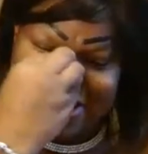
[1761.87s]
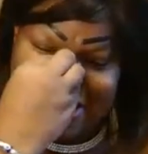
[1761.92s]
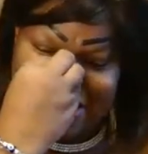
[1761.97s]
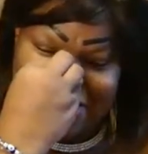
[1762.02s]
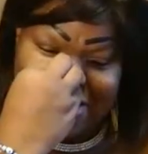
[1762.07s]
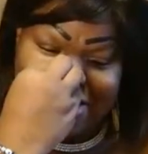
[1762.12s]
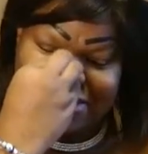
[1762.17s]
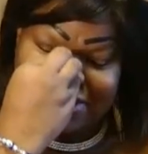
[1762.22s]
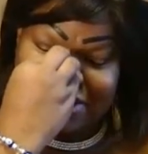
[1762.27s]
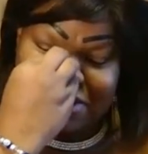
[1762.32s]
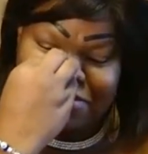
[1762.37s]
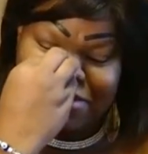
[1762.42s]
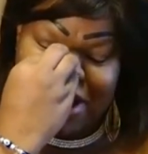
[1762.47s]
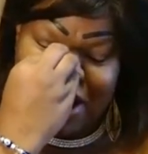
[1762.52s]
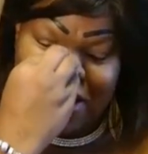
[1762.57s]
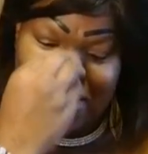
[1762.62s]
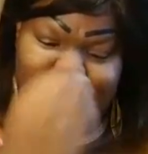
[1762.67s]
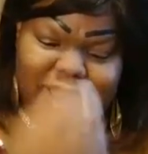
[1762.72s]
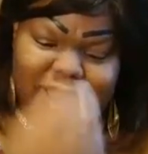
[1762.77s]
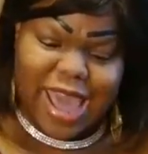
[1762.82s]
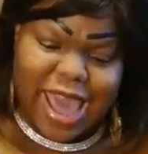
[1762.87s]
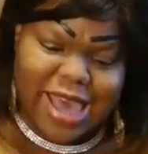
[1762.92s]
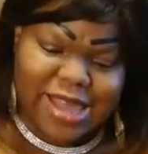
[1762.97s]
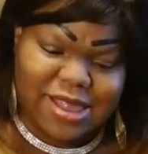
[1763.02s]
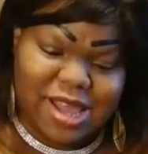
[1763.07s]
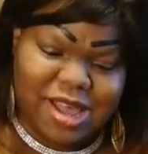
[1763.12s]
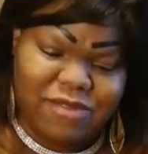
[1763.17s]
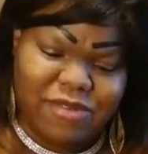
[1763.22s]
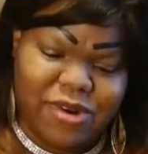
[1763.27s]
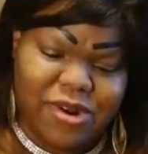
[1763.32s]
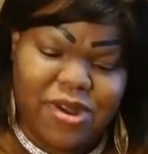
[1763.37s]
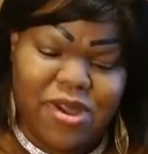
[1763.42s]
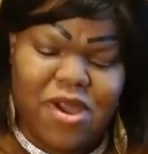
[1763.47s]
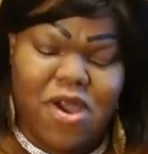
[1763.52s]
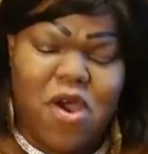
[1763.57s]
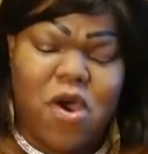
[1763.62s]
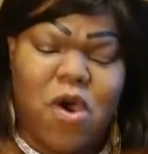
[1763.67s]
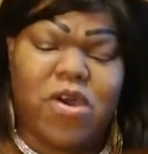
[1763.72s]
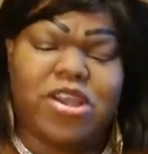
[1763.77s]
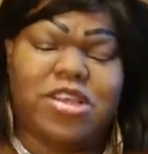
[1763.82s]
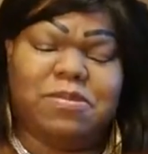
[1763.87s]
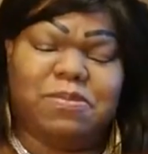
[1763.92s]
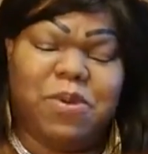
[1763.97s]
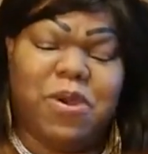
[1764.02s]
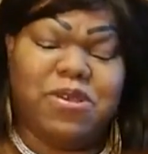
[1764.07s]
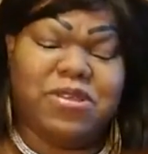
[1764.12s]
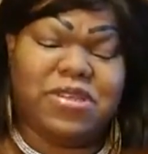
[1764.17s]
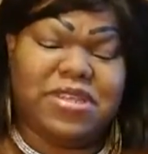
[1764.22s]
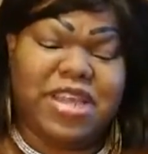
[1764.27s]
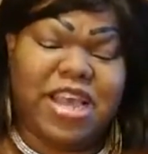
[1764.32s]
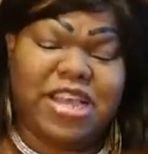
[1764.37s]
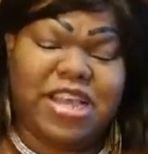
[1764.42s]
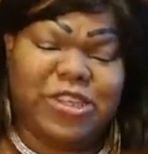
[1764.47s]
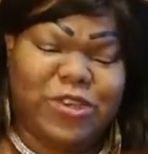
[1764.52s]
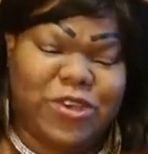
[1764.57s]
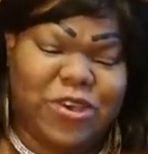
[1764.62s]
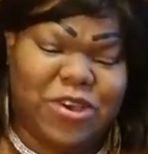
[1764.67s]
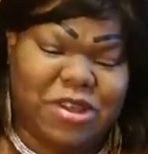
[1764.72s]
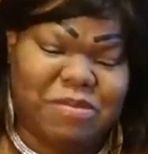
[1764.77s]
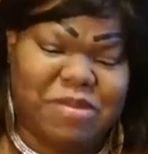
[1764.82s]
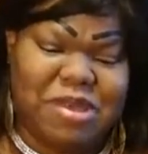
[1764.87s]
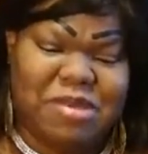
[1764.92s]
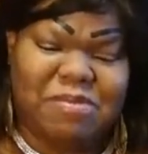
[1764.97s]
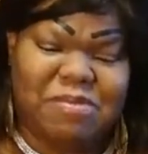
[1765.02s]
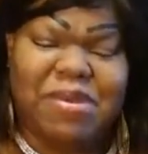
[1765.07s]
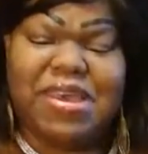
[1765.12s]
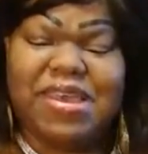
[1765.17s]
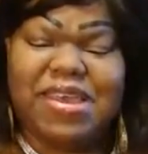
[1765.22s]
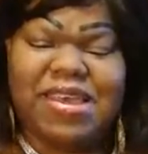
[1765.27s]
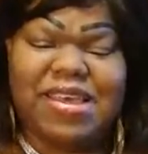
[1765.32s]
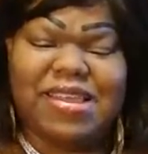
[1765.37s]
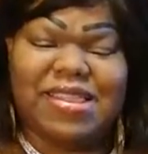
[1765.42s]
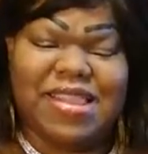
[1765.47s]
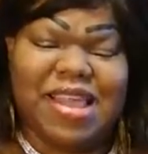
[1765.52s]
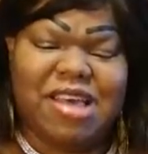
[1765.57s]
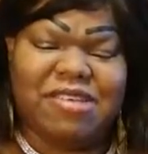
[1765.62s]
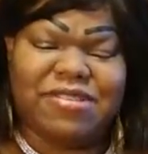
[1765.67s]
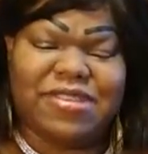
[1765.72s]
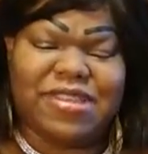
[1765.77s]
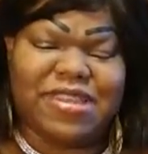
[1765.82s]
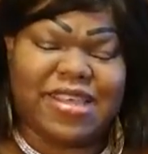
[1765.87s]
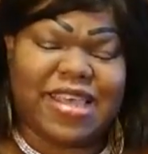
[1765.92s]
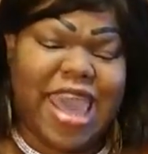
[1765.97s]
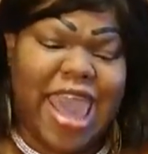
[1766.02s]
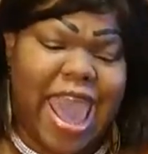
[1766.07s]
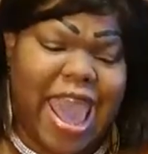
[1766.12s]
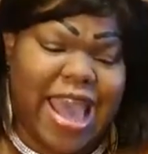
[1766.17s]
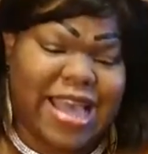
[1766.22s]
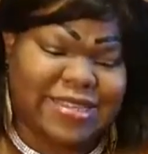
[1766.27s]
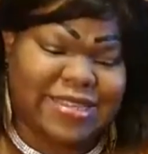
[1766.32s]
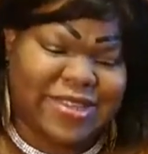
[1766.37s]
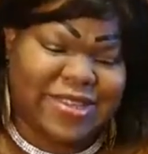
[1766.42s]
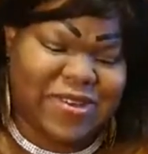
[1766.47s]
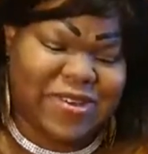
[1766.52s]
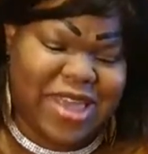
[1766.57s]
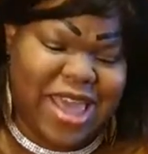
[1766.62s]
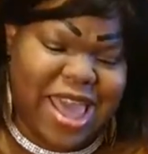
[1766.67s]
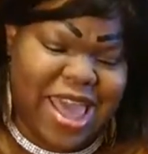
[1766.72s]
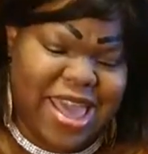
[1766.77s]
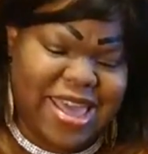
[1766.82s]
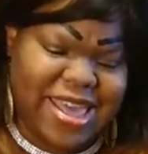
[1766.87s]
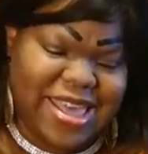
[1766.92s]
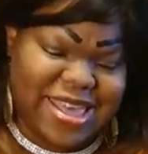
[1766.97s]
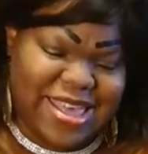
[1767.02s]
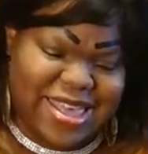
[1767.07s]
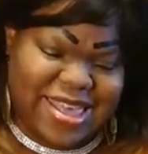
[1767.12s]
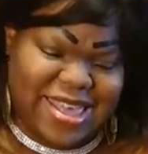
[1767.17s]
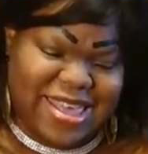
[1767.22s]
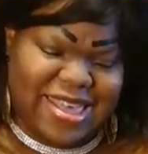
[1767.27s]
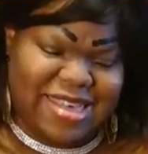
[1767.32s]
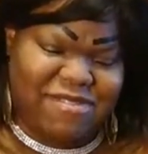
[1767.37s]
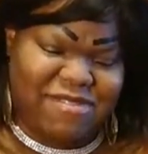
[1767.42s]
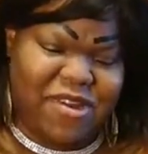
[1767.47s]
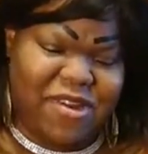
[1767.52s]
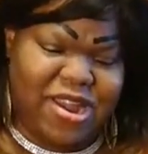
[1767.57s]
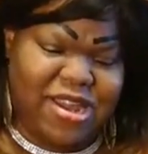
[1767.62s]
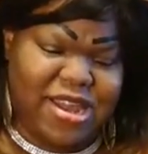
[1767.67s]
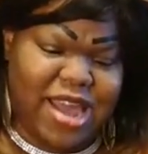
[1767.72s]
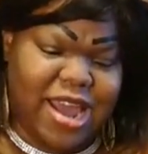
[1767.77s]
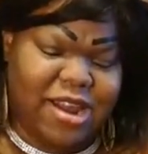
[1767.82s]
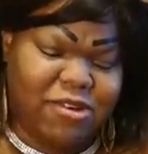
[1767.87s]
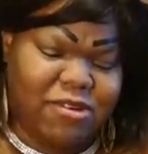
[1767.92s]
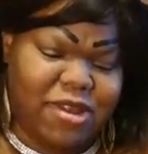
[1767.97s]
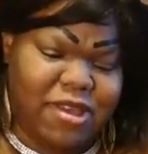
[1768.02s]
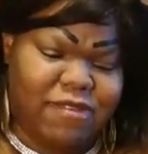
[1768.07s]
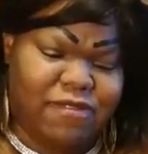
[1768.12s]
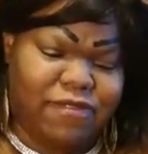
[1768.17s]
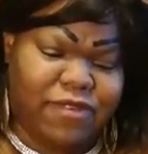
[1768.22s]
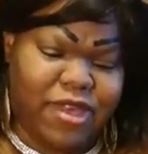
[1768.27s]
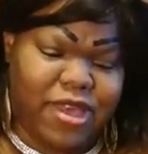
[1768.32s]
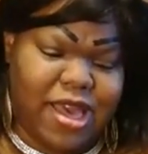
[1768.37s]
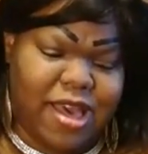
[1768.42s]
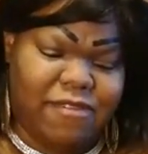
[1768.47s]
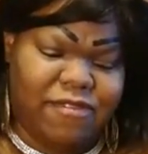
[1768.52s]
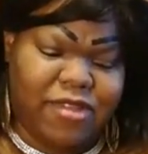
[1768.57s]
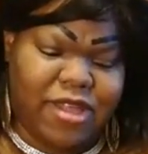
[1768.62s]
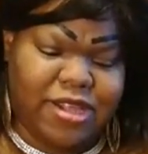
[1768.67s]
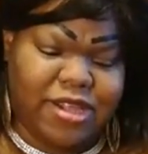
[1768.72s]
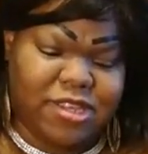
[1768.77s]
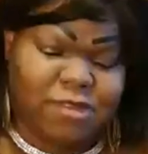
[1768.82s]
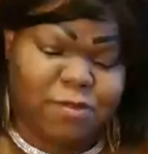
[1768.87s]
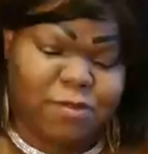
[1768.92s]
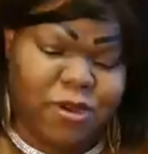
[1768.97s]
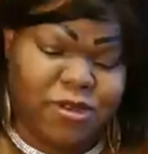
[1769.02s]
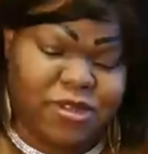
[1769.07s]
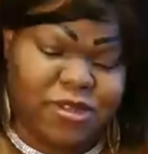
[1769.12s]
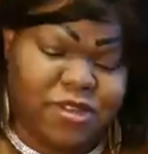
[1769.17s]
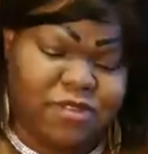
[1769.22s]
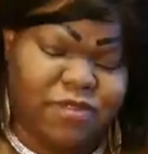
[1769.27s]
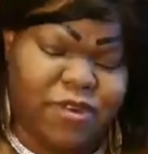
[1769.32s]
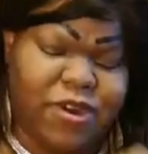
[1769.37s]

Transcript: All right, some of y'all are cat lover, or this person that you're gonna be meeting loves cats. Okay, very light on their feet. I feel like this person is